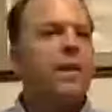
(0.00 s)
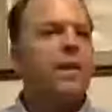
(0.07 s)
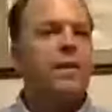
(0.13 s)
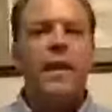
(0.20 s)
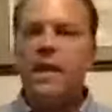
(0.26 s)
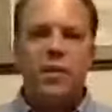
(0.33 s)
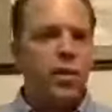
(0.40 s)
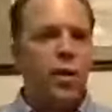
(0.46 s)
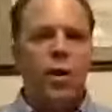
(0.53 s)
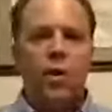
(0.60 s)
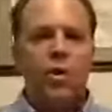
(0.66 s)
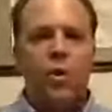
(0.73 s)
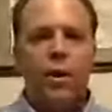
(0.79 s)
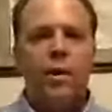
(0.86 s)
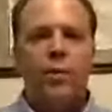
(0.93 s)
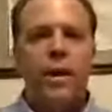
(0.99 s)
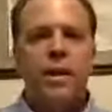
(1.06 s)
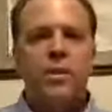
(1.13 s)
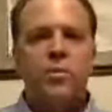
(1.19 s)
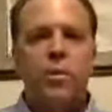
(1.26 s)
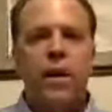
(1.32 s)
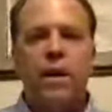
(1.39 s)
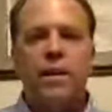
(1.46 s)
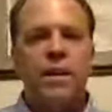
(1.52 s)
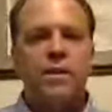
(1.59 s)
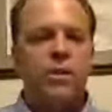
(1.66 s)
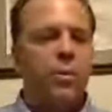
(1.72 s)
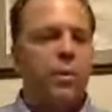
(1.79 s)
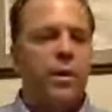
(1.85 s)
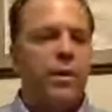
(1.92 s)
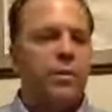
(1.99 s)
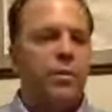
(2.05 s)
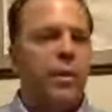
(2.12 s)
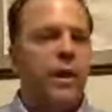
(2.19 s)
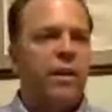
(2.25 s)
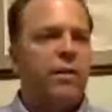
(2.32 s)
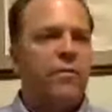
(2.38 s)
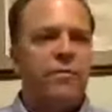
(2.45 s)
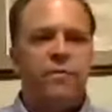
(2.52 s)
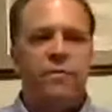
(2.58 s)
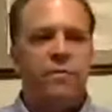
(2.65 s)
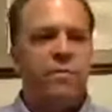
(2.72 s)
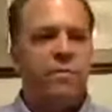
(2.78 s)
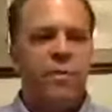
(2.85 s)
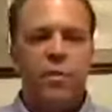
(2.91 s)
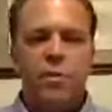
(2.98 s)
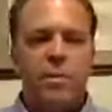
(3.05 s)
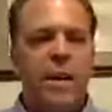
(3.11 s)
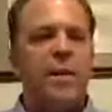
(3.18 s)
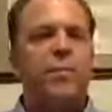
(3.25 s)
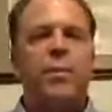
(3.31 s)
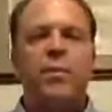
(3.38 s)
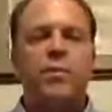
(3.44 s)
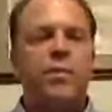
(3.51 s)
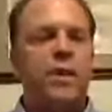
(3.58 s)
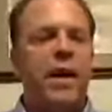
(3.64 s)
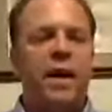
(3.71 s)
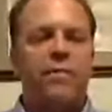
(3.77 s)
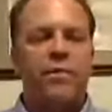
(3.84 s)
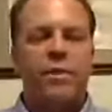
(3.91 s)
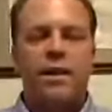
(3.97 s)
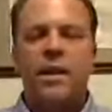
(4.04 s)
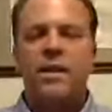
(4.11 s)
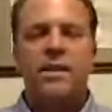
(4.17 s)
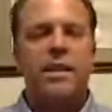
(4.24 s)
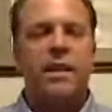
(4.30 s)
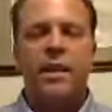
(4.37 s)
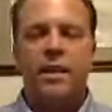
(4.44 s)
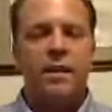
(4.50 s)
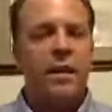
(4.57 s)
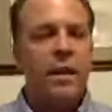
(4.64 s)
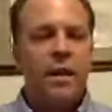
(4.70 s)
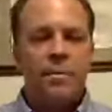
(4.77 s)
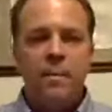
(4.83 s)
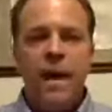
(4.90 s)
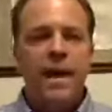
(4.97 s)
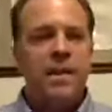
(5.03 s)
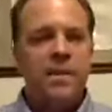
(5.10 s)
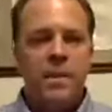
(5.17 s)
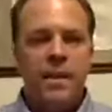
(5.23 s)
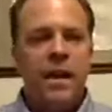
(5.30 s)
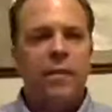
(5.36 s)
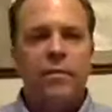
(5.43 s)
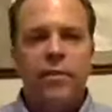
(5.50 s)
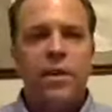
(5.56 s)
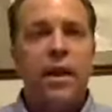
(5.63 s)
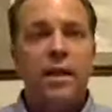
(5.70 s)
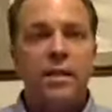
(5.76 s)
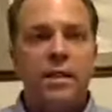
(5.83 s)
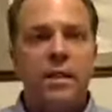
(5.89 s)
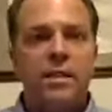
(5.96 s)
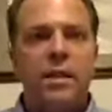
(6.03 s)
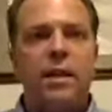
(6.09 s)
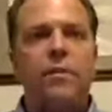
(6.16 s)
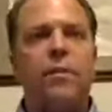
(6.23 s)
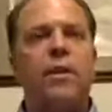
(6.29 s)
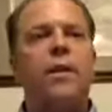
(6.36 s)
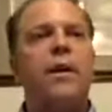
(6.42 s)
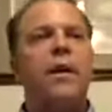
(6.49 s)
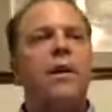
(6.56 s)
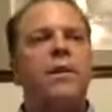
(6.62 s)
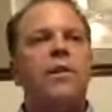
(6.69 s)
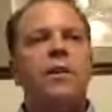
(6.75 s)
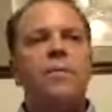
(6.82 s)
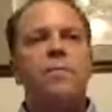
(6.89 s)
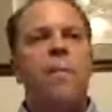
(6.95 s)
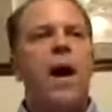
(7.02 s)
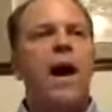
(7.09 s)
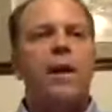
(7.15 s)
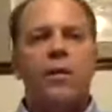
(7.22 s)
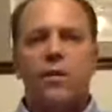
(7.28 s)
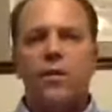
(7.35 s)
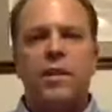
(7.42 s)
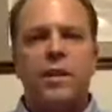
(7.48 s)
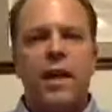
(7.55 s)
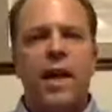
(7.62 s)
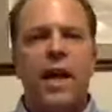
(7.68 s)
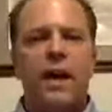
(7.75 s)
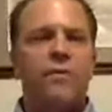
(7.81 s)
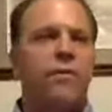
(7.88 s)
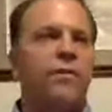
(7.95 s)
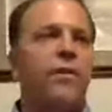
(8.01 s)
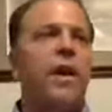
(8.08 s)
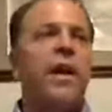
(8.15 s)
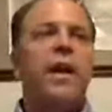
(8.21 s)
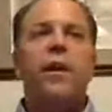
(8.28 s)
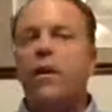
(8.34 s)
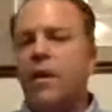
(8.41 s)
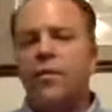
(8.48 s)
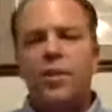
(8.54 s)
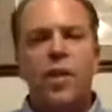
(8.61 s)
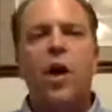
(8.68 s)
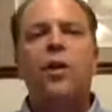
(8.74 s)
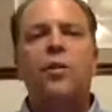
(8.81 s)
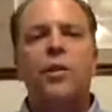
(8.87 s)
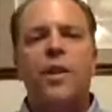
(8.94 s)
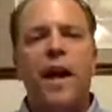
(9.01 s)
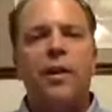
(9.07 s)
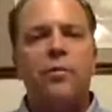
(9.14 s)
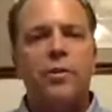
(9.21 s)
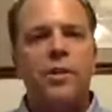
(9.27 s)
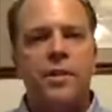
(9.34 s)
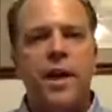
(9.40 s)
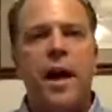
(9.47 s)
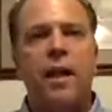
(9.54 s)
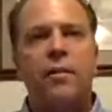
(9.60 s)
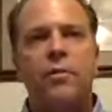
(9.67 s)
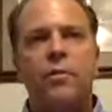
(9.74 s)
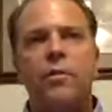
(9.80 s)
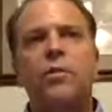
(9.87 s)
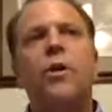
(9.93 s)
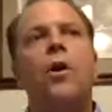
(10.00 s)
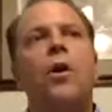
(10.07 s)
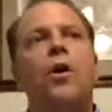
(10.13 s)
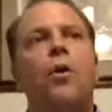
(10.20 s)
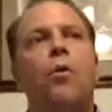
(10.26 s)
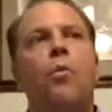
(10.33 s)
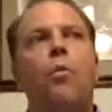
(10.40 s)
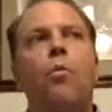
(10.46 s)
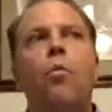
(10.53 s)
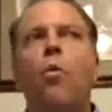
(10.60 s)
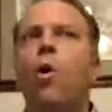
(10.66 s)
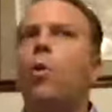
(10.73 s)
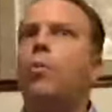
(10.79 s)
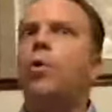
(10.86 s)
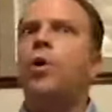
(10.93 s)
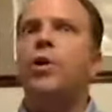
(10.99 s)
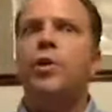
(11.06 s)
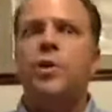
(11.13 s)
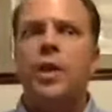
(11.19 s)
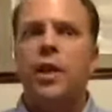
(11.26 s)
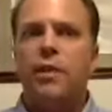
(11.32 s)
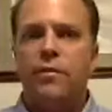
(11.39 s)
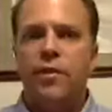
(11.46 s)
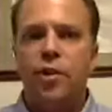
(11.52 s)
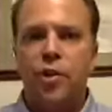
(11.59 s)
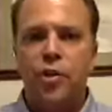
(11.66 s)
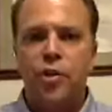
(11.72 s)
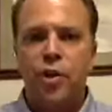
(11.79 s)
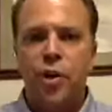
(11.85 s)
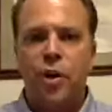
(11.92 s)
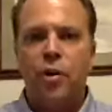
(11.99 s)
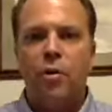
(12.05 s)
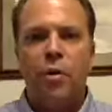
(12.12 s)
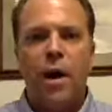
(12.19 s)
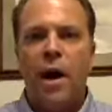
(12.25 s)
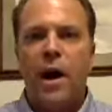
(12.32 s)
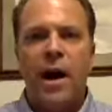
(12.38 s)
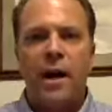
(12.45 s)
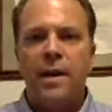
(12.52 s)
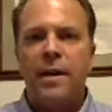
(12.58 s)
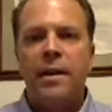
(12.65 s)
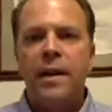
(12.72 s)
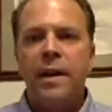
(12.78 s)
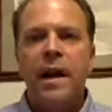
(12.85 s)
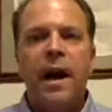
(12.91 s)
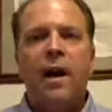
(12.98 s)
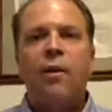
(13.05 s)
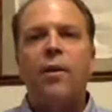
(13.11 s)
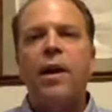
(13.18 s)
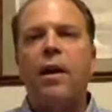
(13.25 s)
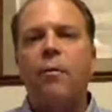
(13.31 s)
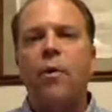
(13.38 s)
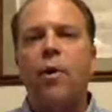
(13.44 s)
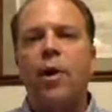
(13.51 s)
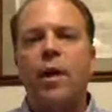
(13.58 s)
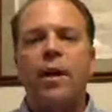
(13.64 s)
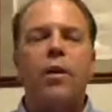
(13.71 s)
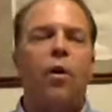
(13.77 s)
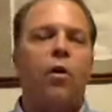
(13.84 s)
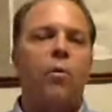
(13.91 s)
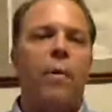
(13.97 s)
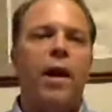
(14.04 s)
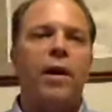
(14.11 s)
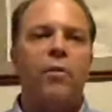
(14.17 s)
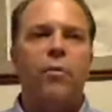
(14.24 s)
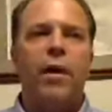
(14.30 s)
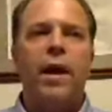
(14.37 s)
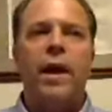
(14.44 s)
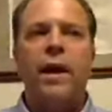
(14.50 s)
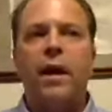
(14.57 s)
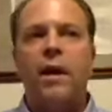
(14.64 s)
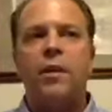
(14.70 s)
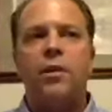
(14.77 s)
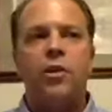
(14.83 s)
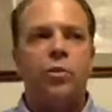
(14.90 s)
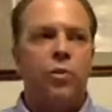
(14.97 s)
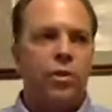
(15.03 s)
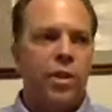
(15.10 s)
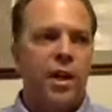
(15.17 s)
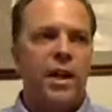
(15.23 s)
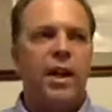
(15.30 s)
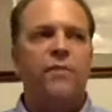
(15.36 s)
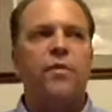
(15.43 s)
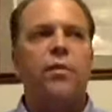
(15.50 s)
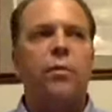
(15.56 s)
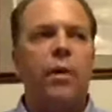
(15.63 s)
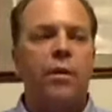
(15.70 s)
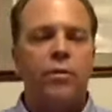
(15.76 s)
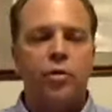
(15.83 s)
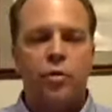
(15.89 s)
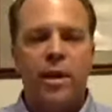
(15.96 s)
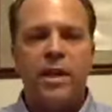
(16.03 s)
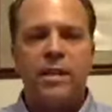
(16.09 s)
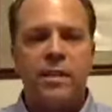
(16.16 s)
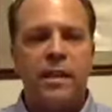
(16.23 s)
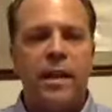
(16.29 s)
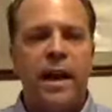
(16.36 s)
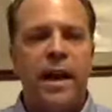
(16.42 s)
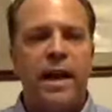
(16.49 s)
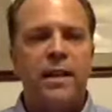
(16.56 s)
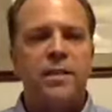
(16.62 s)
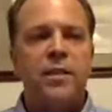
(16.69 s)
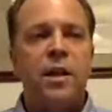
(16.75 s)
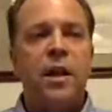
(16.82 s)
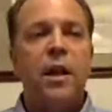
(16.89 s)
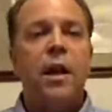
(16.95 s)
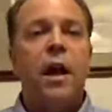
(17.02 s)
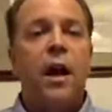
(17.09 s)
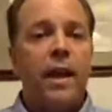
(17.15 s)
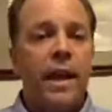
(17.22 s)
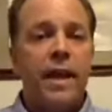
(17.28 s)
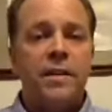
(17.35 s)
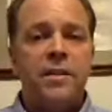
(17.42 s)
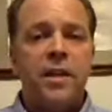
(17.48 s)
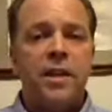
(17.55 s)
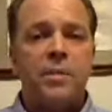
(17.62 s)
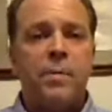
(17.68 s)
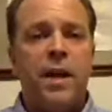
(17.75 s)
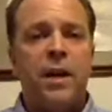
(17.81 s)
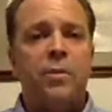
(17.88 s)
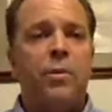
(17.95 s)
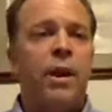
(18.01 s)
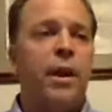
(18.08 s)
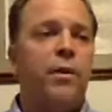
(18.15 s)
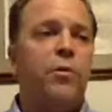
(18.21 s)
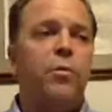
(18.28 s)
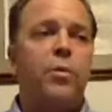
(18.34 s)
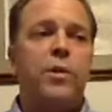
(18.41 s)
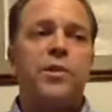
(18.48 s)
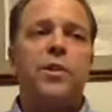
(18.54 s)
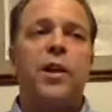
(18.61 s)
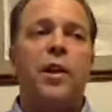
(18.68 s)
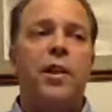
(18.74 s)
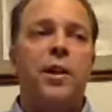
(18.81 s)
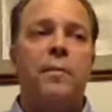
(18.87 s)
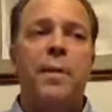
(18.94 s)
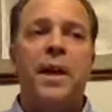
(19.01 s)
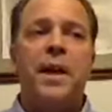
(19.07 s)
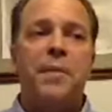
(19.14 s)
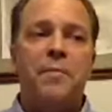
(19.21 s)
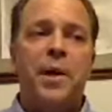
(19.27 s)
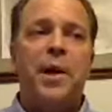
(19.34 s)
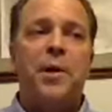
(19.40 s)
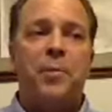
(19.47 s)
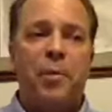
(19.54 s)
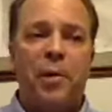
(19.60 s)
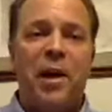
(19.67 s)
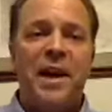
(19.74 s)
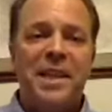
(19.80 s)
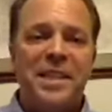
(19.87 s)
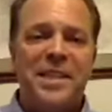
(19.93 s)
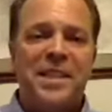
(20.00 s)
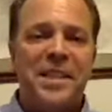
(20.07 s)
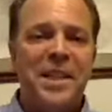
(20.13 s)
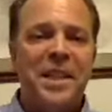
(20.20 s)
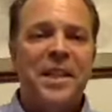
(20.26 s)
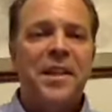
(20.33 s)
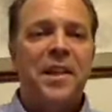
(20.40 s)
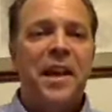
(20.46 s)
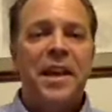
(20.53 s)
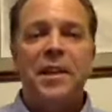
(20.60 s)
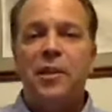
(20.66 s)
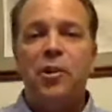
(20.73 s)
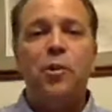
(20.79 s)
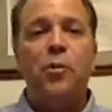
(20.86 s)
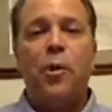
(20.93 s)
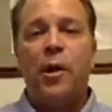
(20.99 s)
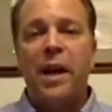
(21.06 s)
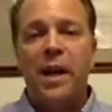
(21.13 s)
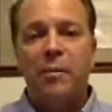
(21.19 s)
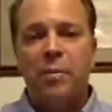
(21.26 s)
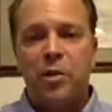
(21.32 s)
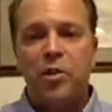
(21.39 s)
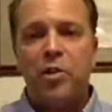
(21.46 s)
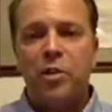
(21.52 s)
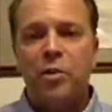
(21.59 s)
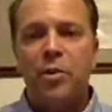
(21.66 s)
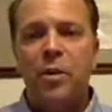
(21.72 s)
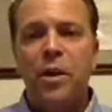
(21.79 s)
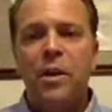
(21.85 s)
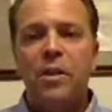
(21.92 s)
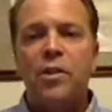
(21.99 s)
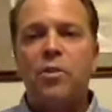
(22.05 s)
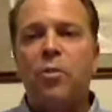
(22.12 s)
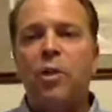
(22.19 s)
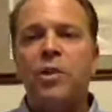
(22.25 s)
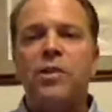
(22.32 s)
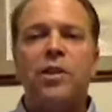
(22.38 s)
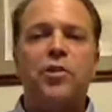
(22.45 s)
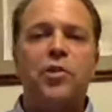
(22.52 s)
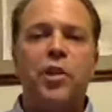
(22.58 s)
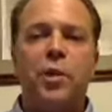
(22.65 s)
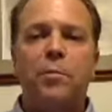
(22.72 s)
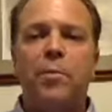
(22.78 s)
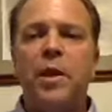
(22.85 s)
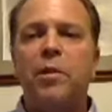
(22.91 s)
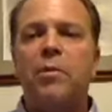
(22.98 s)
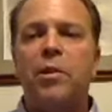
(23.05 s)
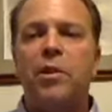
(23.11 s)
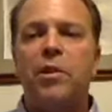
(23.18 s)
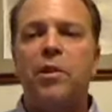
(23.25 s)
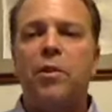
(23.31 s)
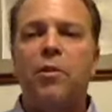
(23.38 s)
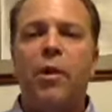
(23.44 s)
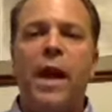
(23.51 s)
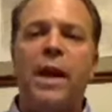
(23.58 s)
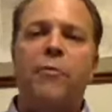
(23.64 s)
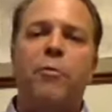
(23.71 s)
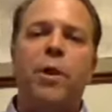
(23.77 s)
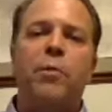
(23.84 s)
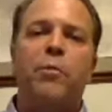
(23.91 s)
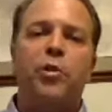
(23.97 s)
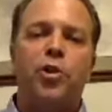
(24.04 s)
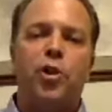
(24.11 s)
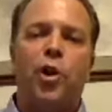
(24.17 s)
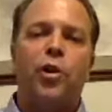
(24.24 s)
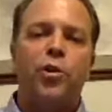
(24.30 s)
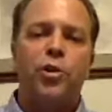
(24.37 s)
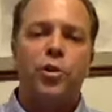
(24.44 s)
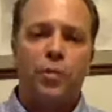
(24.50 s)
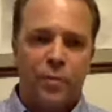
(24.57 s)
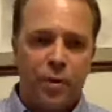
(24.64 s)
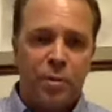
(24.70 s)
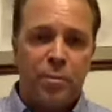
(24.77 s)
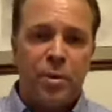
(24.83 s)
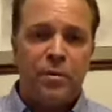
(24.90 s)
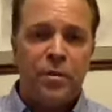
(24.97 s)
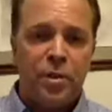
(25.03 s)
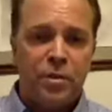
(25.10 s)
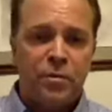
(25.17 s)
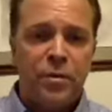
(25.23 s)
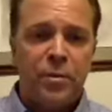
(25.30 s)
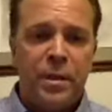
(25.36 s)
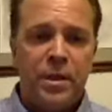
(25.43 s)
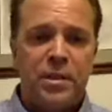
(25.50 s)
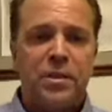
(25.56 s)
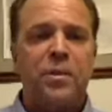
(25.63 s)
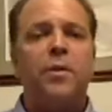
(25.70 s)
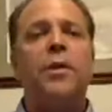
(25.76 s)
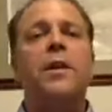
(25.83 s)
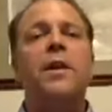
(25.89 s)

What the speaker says: That's all going away as well. That's going the way of newspapers, advertising, and magazine advertising, et cetera. The model that they have of, here, give us $100,000, we'll put your television show on our network, and oh, by the way, you'll then have to go out and try and sell ads against us, by the way, who will sell them at a better price than you are able to. So we'll essentially compete with you, and we will charge you for the privilege of doing so.